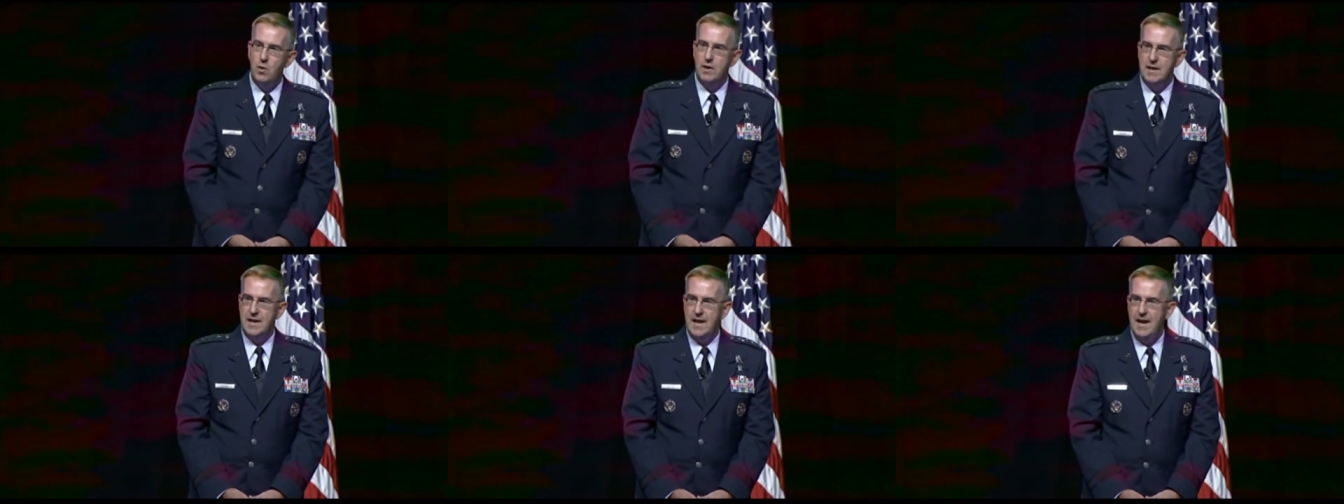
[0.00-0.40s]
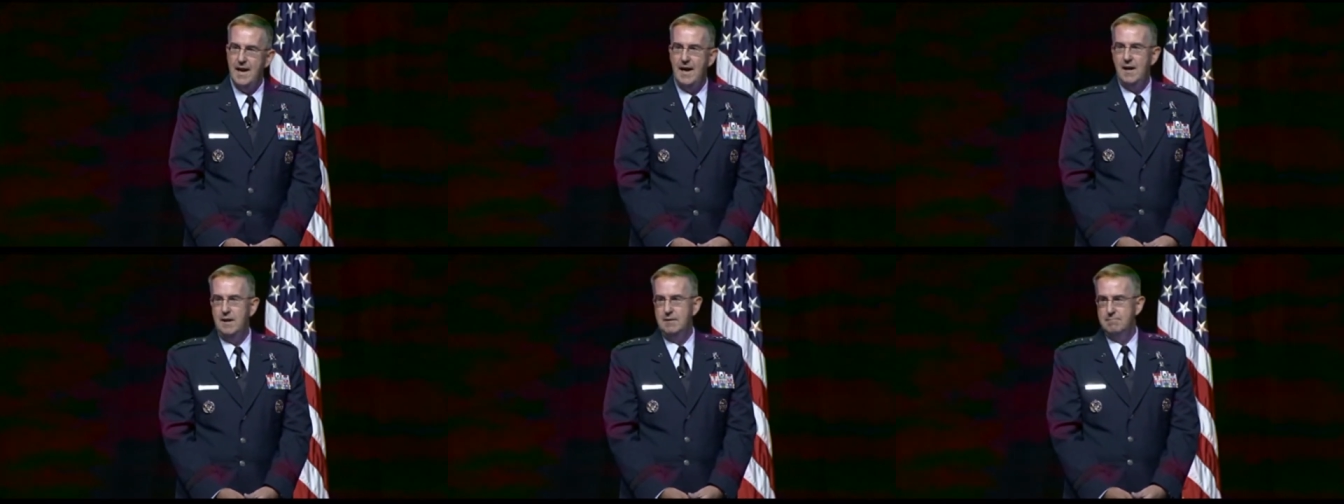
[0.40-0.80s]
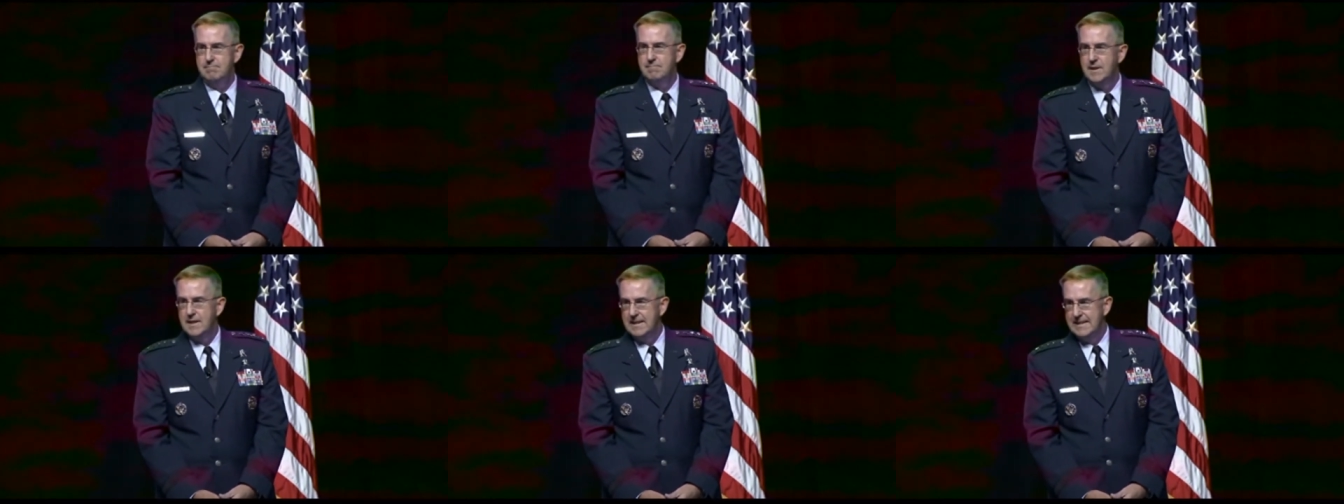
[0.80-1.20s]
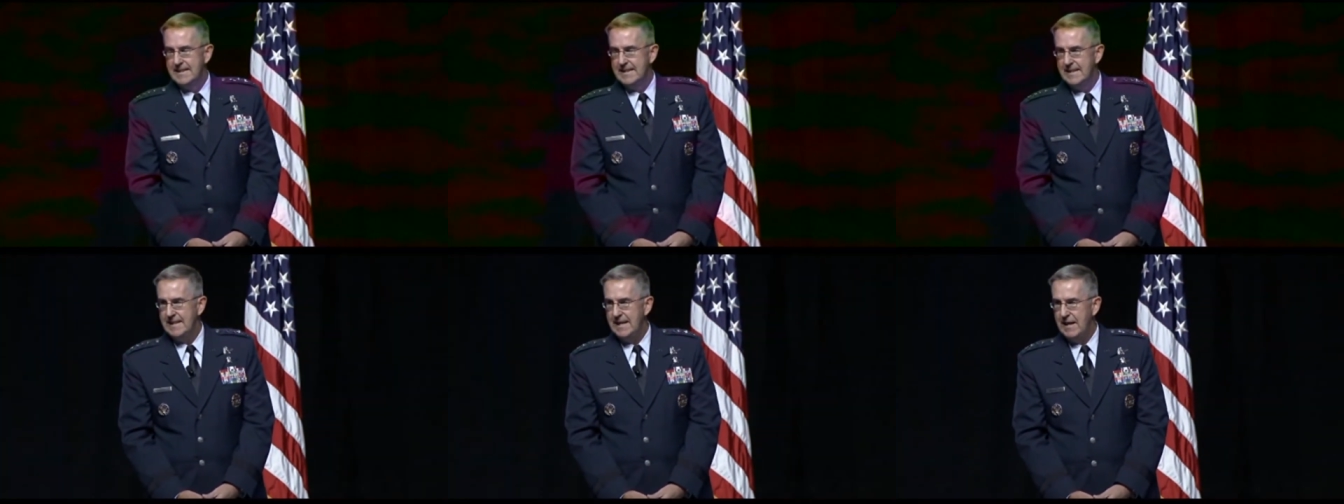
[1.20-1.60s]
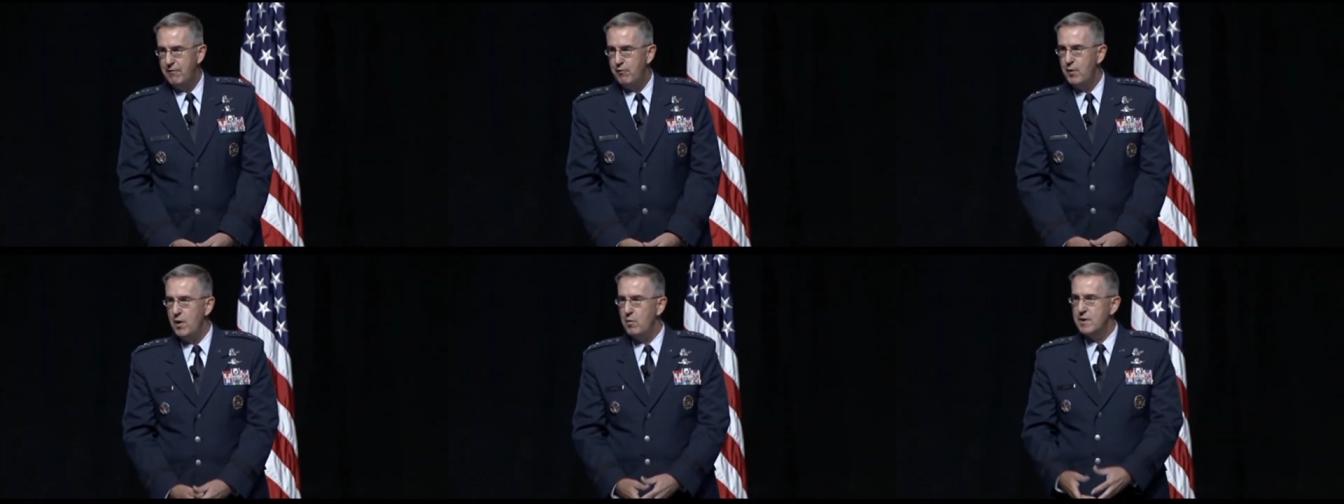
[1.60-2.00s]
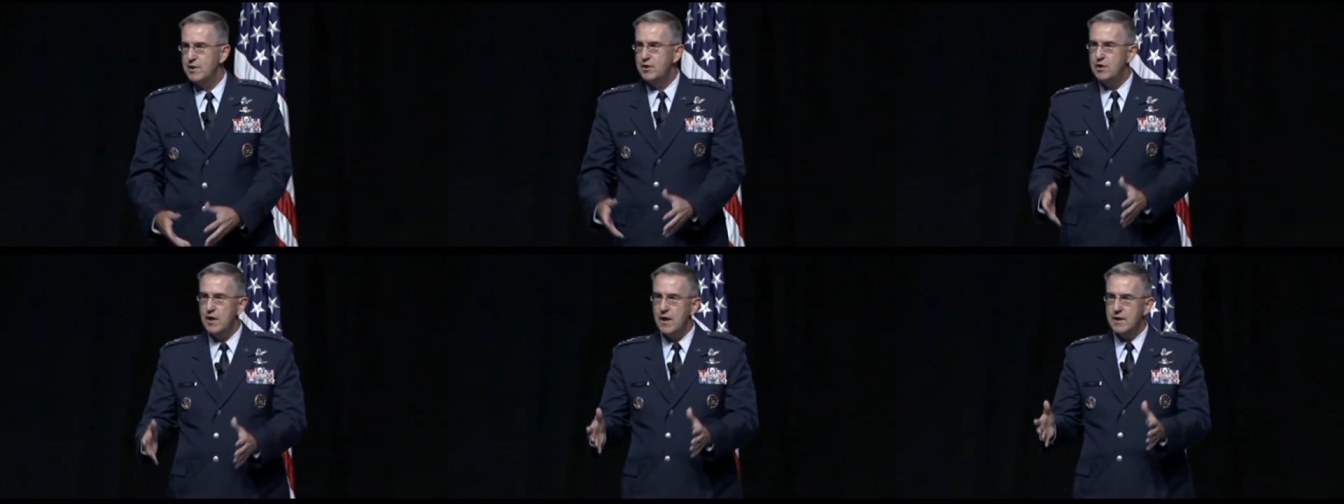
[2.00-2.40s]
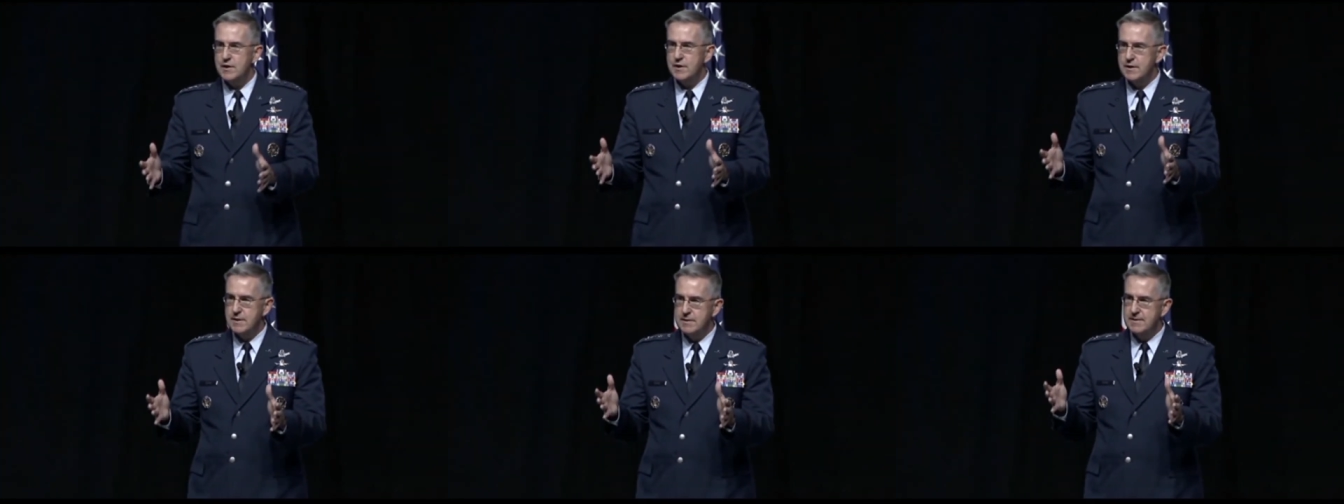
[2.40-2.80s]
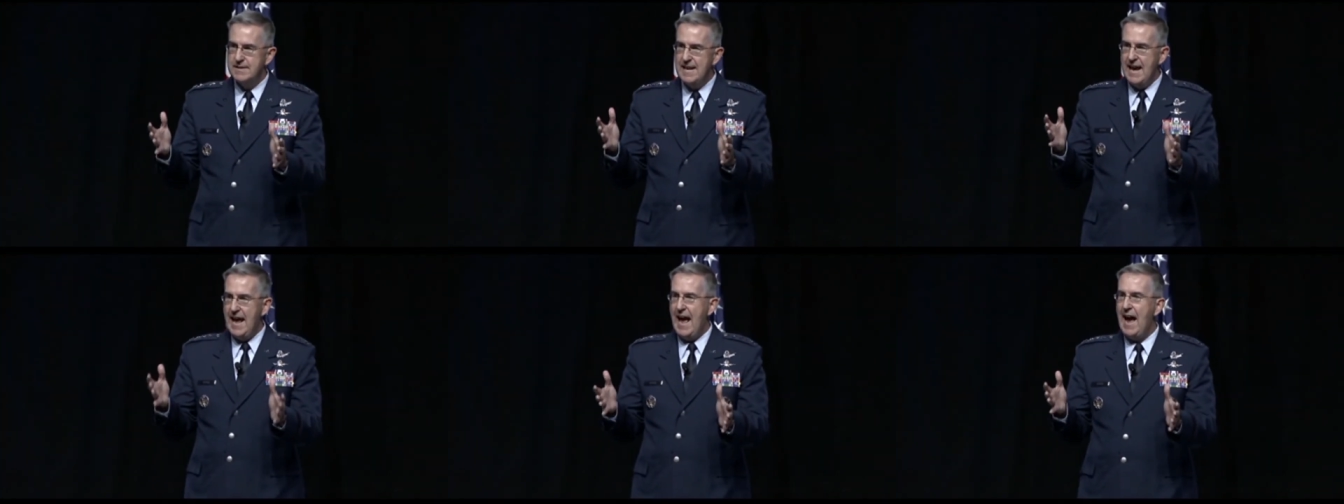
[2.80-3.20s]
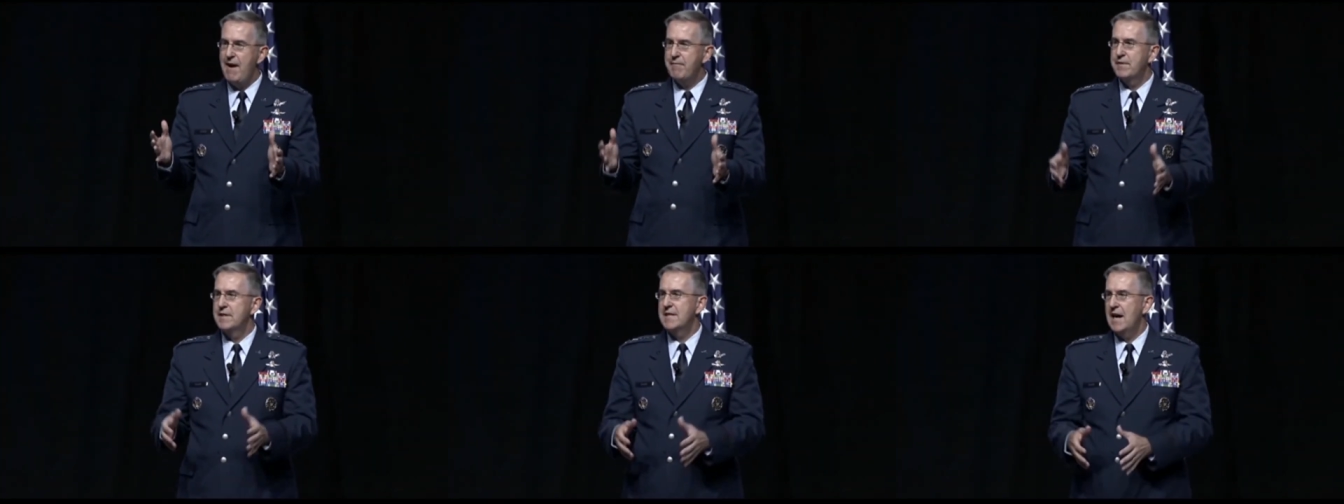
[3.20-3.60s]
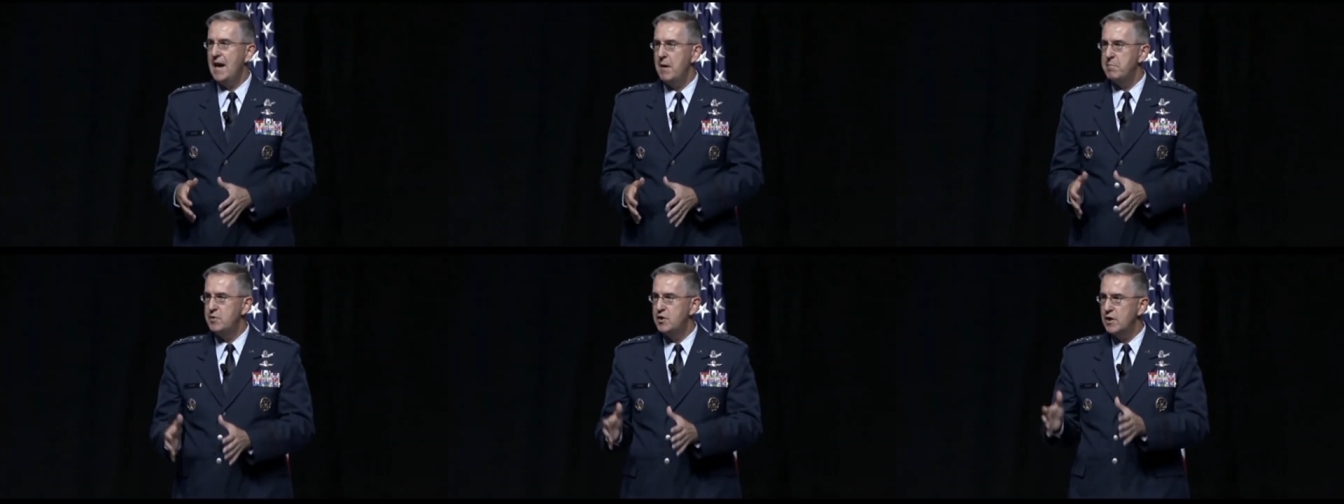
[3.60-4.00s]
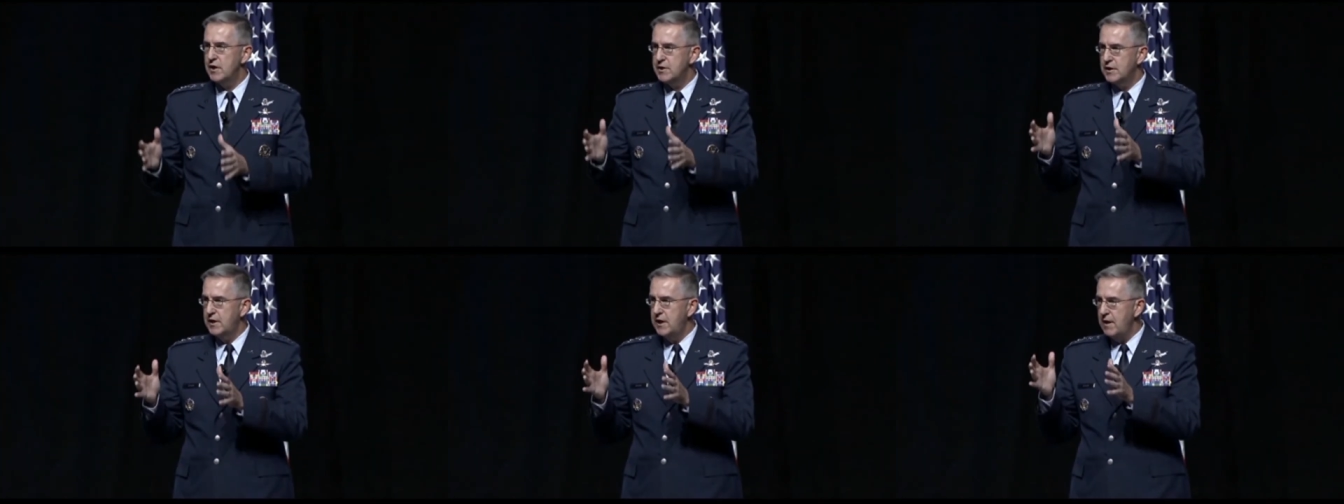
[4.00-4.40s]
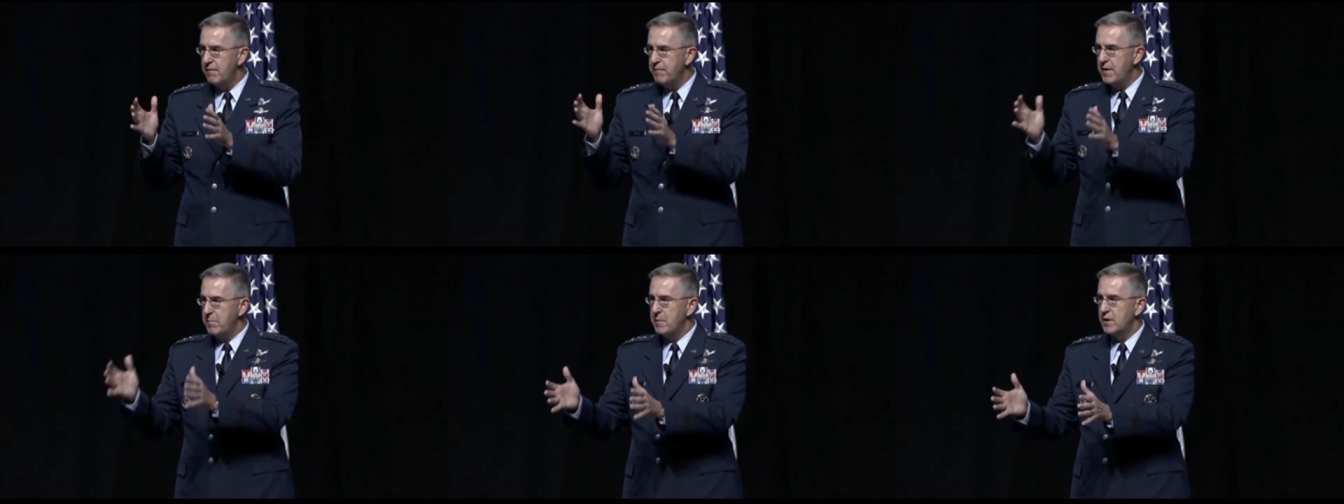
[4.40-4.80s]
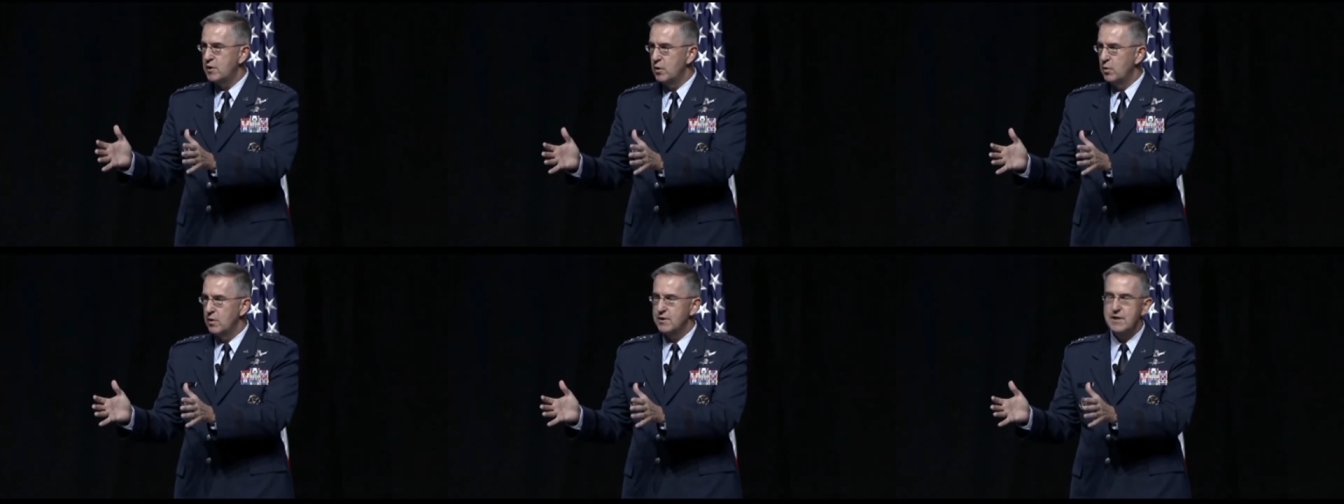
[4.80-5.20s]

Holy cow. If we would just half the time just give them the